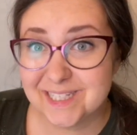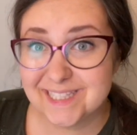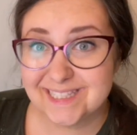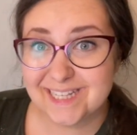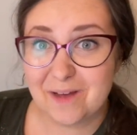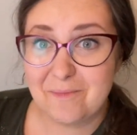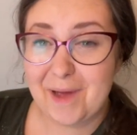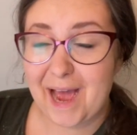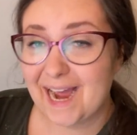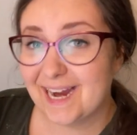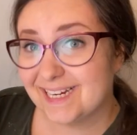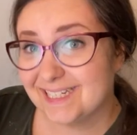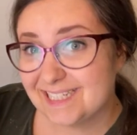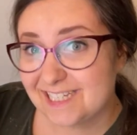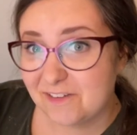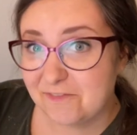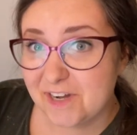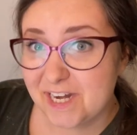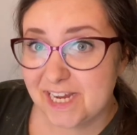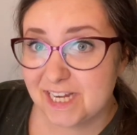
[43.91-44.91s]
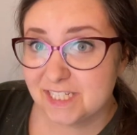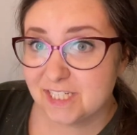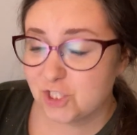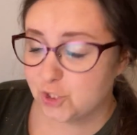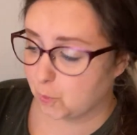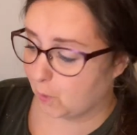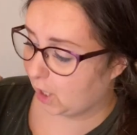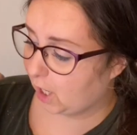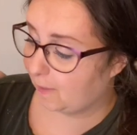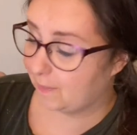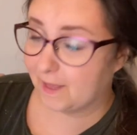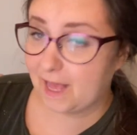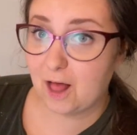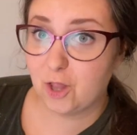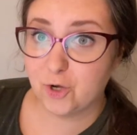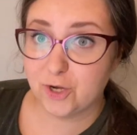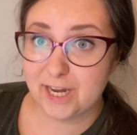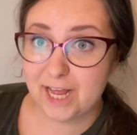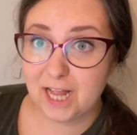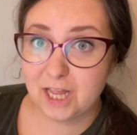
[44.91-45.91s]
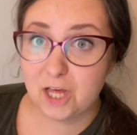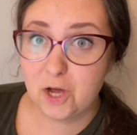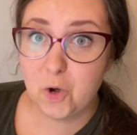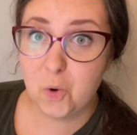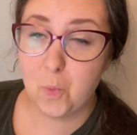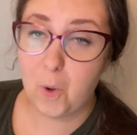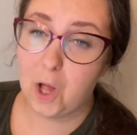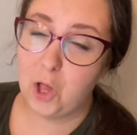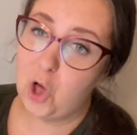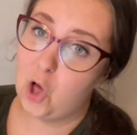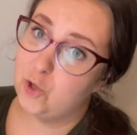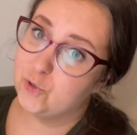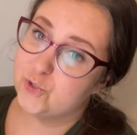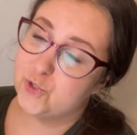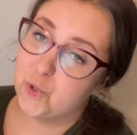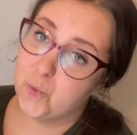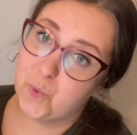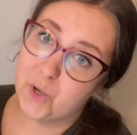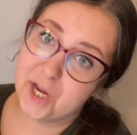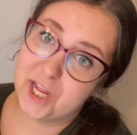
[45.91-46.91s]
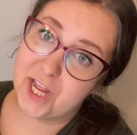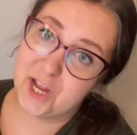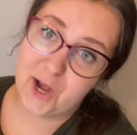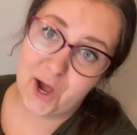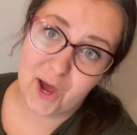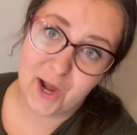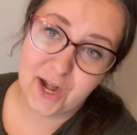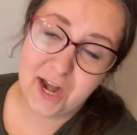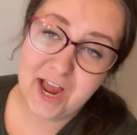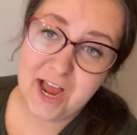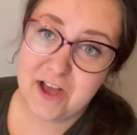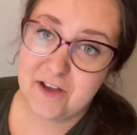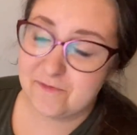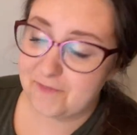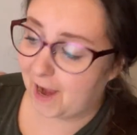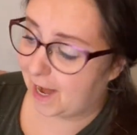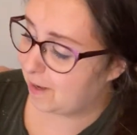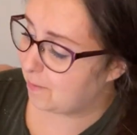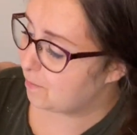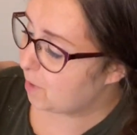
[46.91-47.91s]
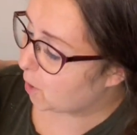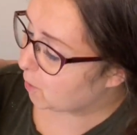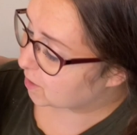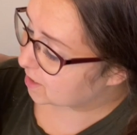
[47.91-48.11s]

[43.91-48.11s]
some activities to work on the color yellow while also working on fine motor